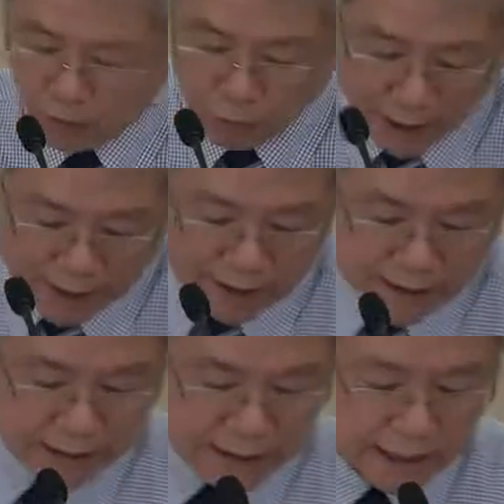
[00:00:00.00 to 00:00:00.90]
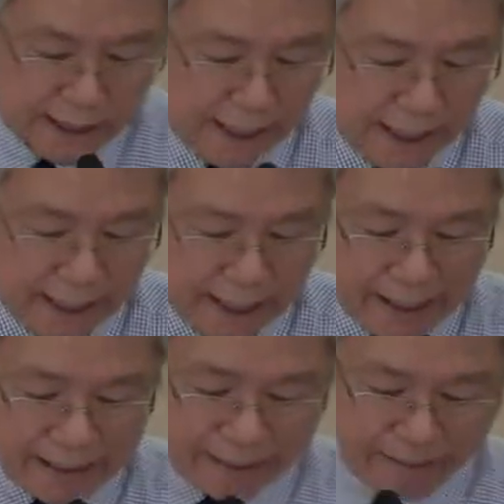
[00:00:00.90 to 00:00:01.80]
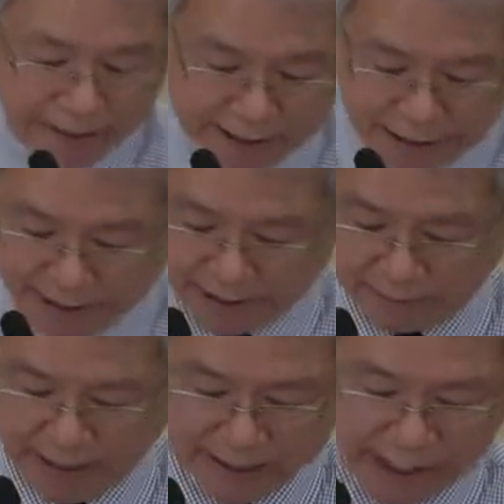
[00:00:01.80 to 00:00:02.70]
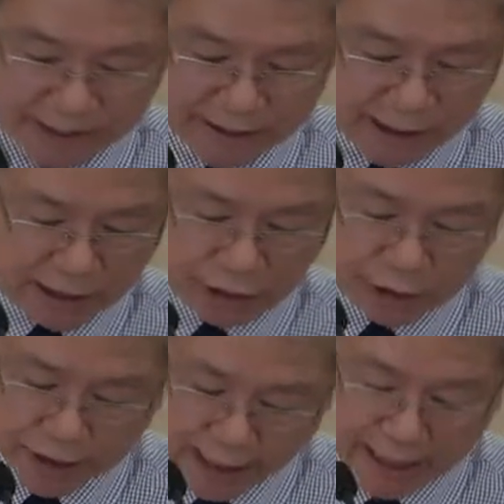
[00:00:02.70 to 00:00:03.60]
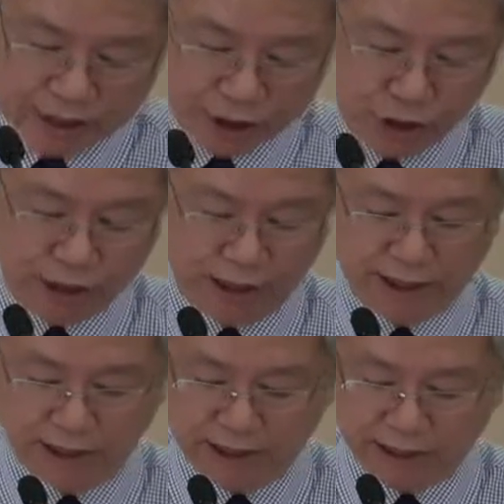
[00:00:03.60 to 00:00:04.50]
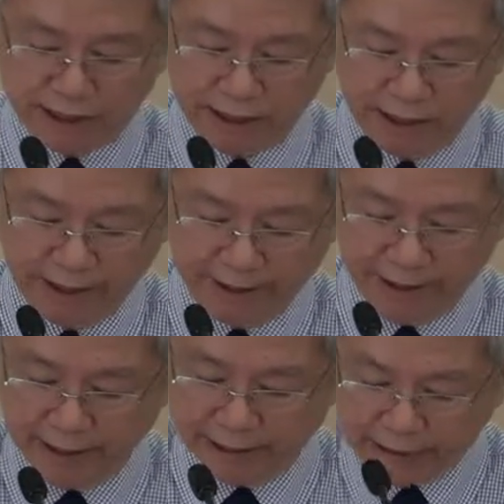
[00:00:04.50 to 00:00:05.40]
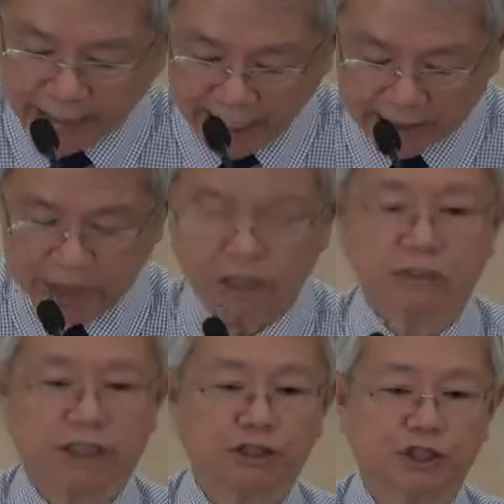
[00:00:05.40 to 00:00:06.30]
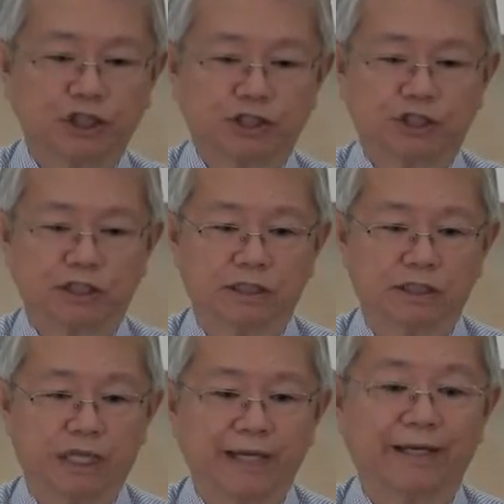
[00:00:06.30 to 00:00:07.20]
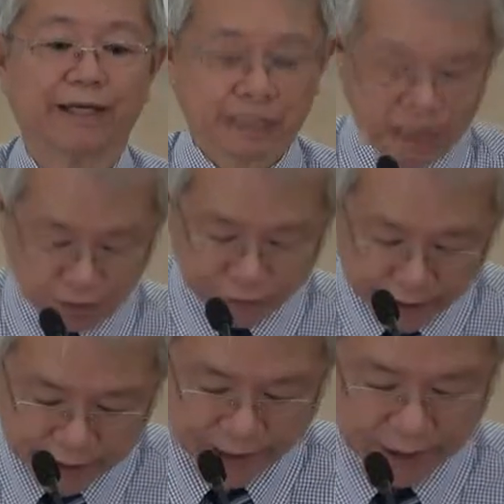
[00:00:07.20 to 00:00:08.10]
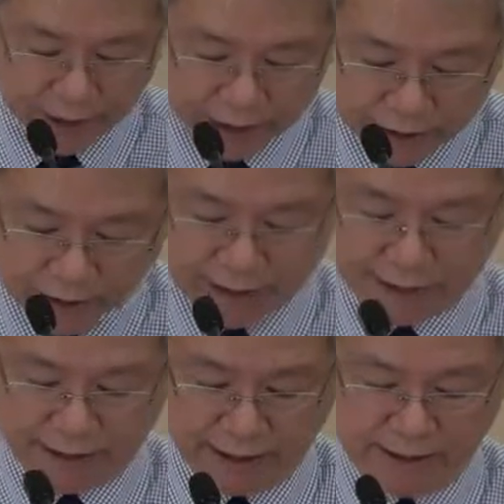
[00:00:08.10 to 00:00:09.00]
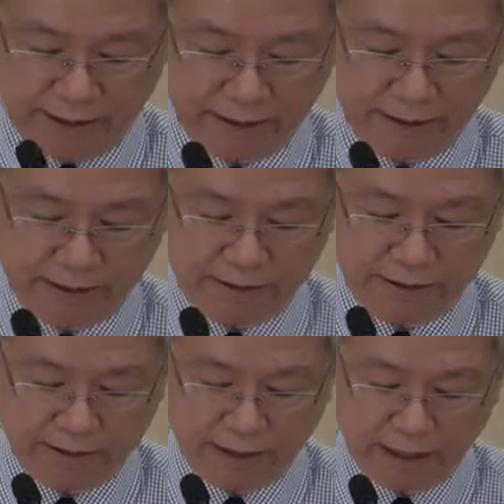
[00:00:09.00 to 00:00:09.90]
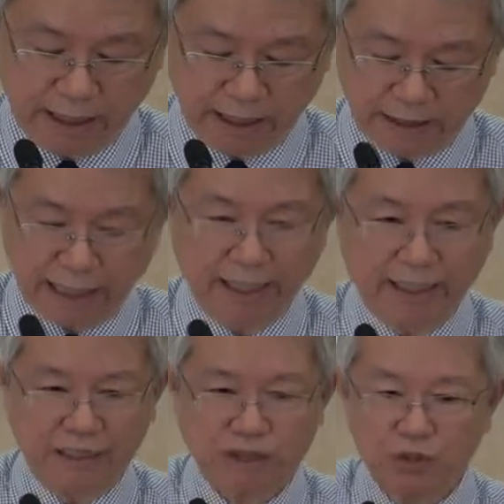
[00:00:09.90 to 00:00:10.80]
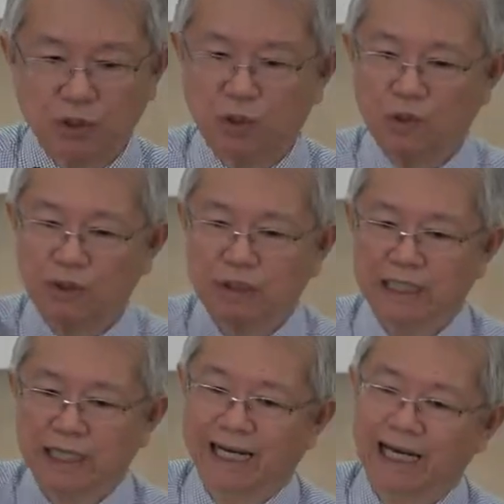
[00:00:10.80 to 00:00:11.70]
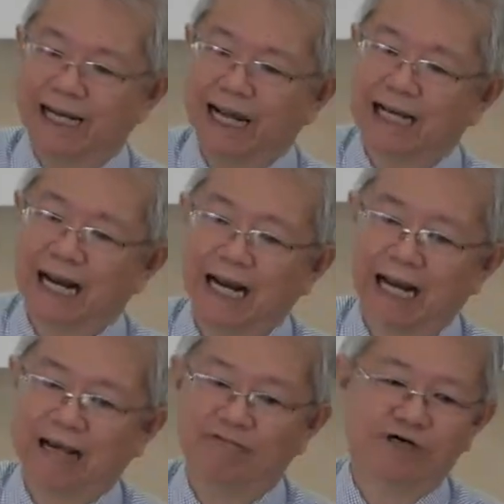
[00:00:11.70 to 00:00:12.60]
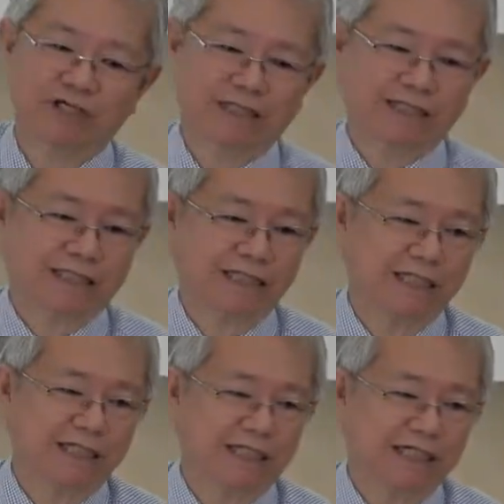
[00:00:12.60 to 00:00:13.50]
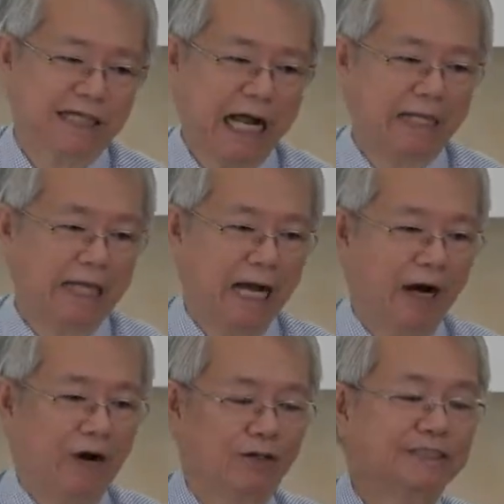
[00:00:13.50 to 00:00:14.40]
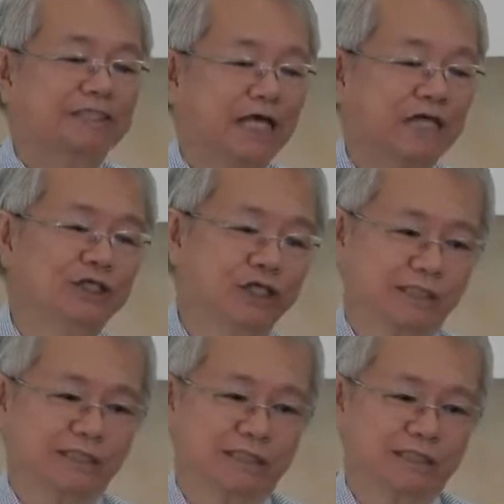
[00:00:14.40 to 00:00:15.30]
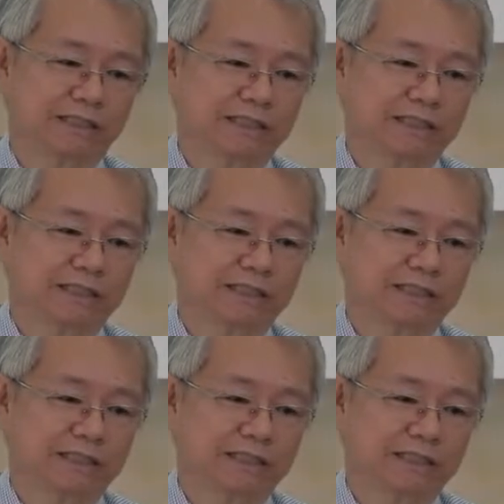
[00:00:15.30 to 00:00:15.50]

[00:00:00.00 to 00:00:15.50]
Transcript: Once a person is baptized into Christ Jesus, is added to the church, he's already a Christian. There is no levels or stages.